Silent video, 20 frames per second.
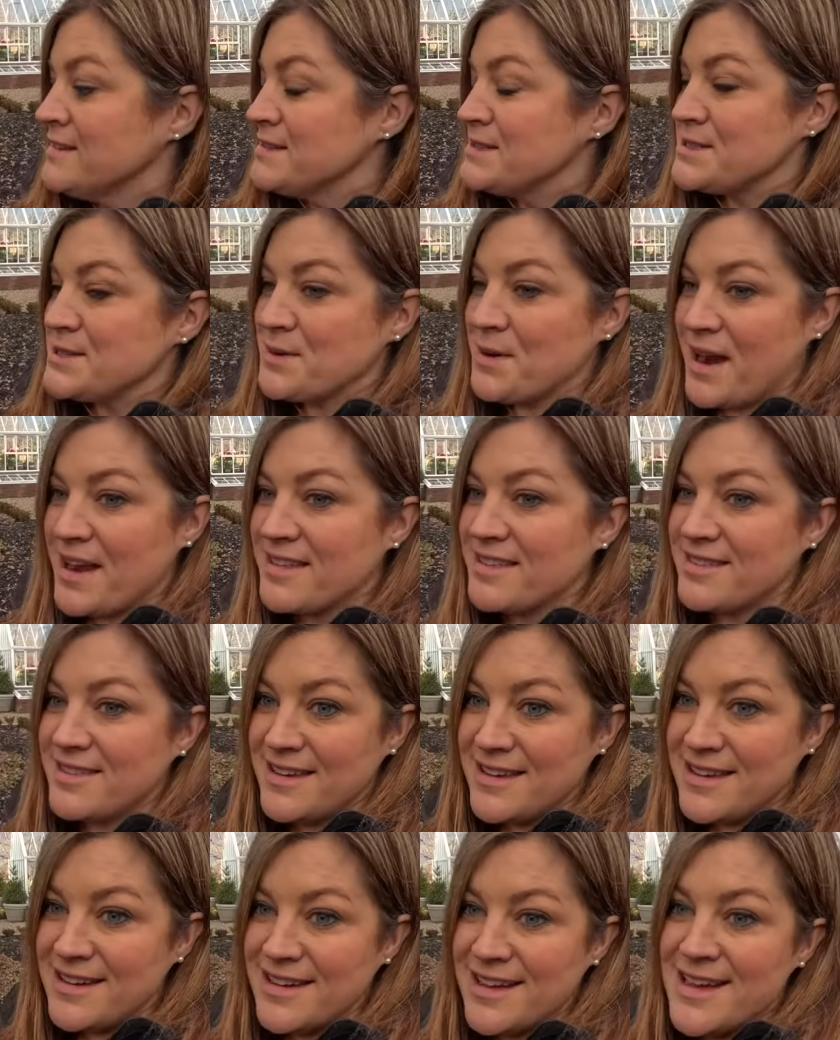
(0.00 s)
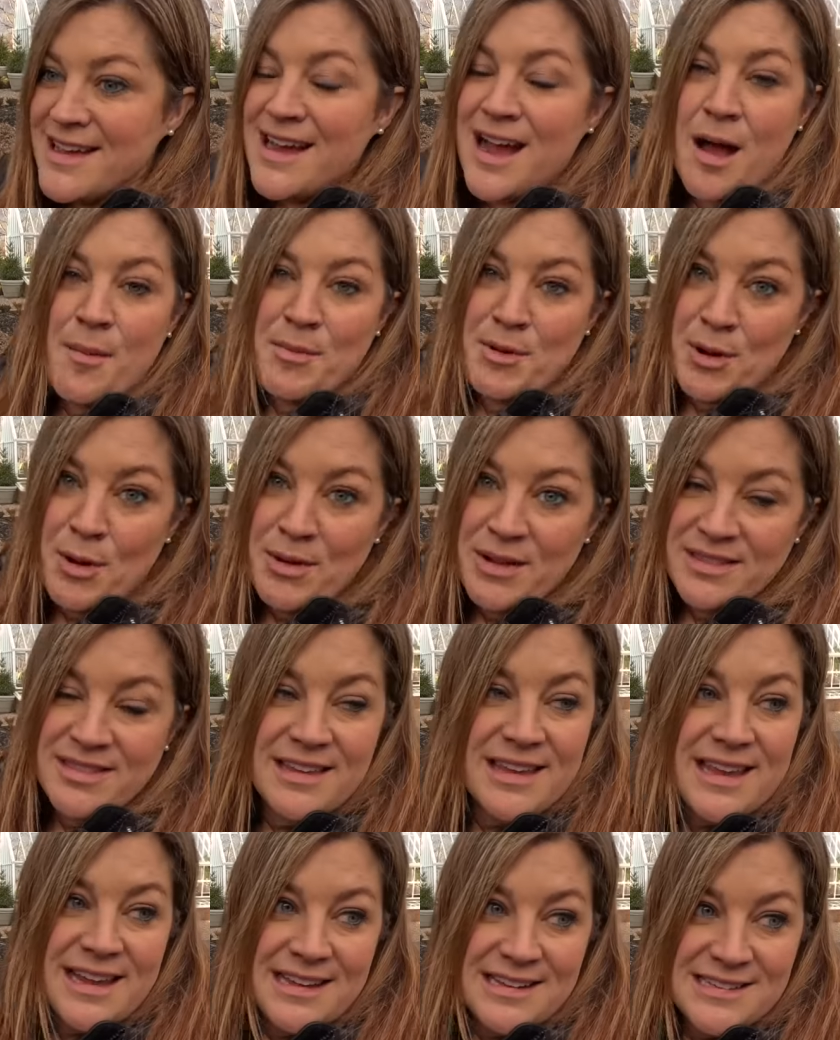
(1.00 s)
So I think I'm gonna go get
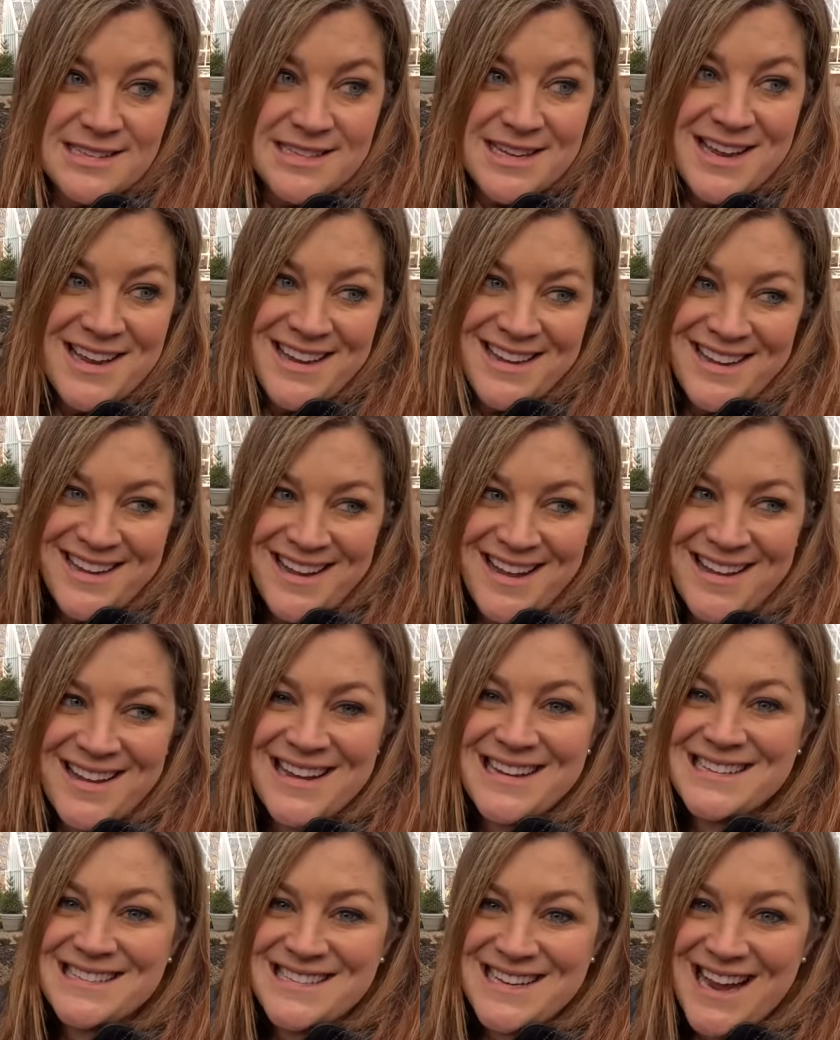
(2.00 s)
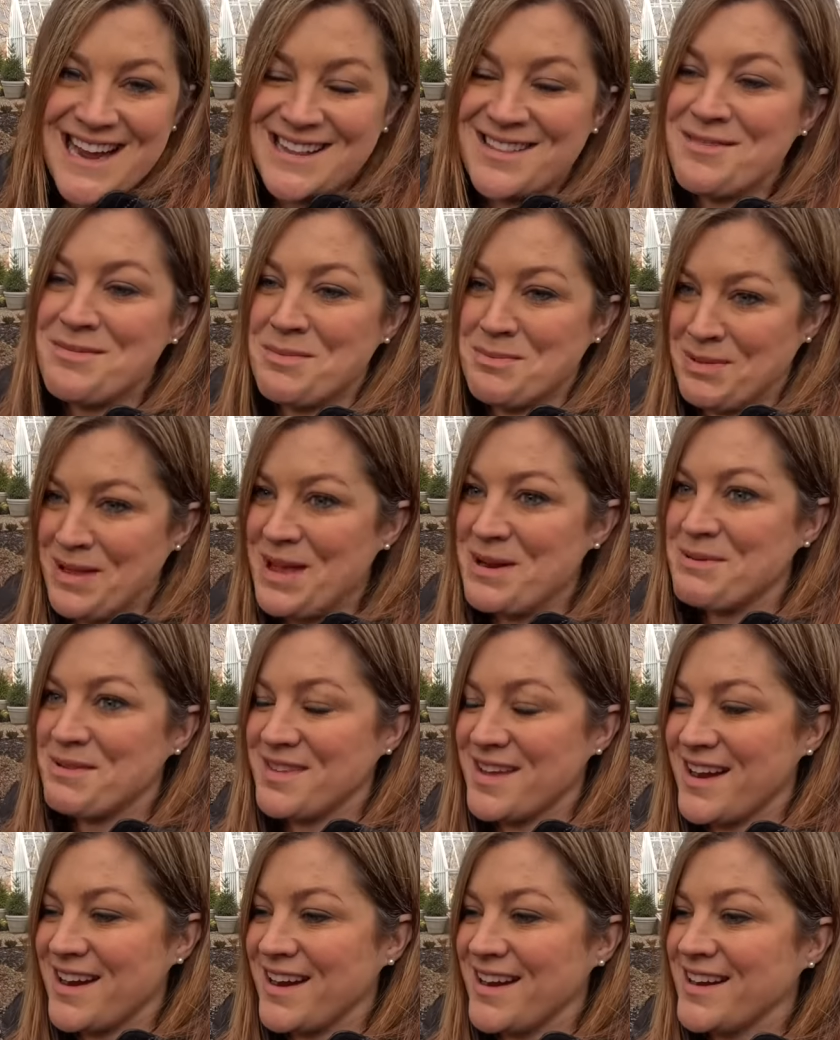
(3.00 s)
the kids inside. They've been playing with
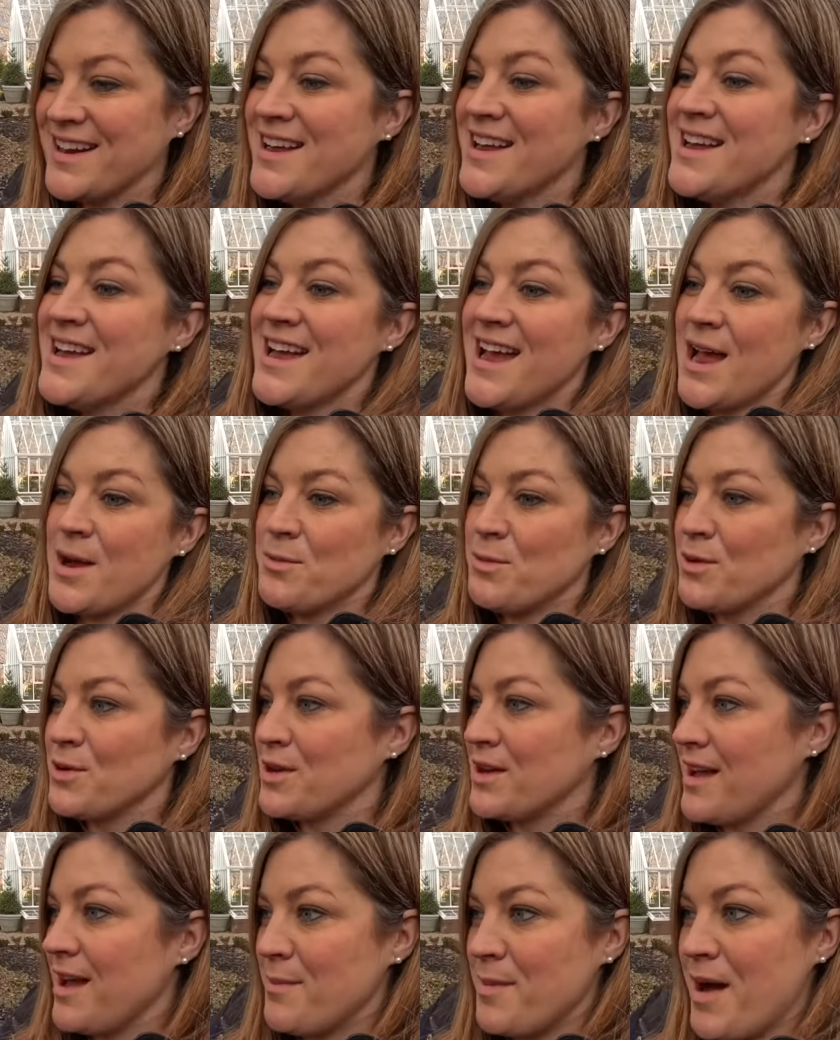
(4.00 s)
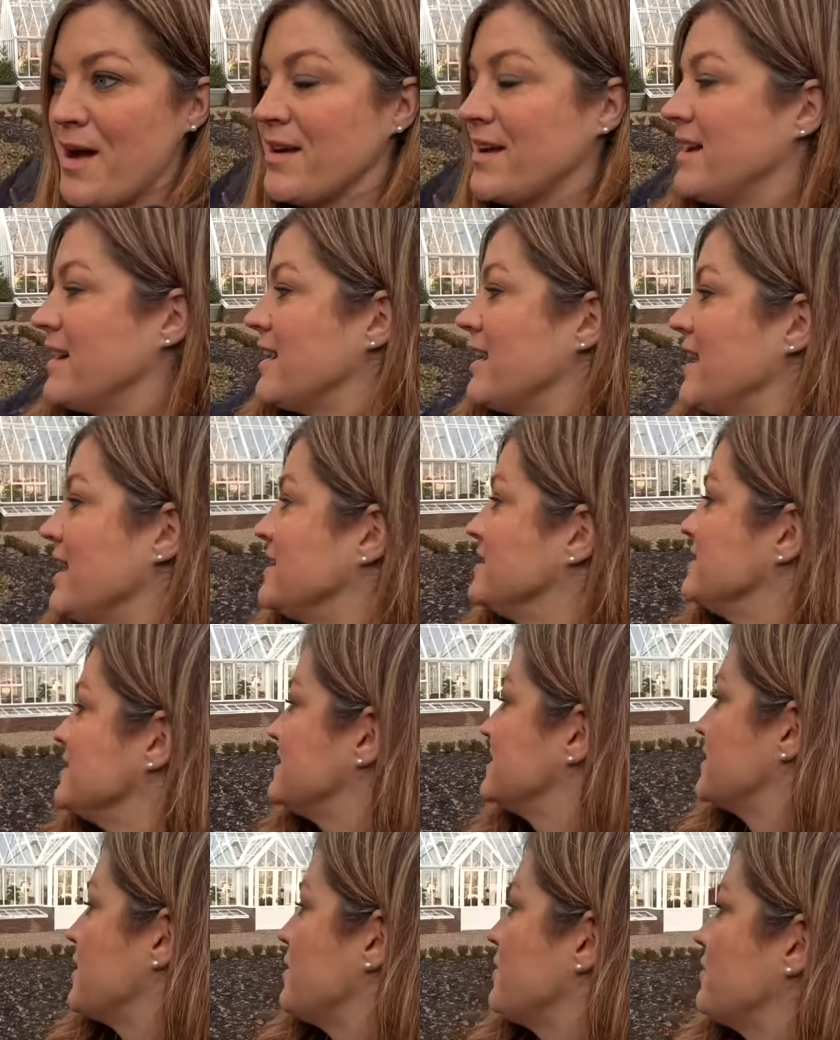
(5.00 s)
Aaron and we'll come out here and
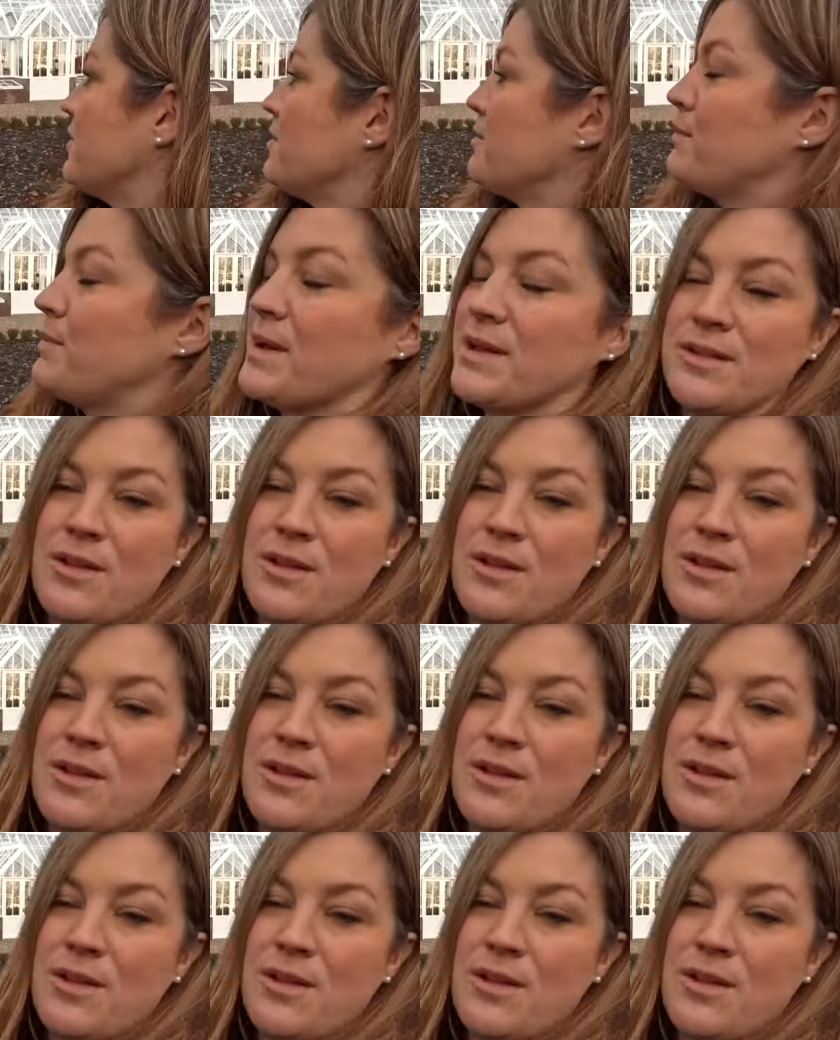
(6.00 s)
just go for a big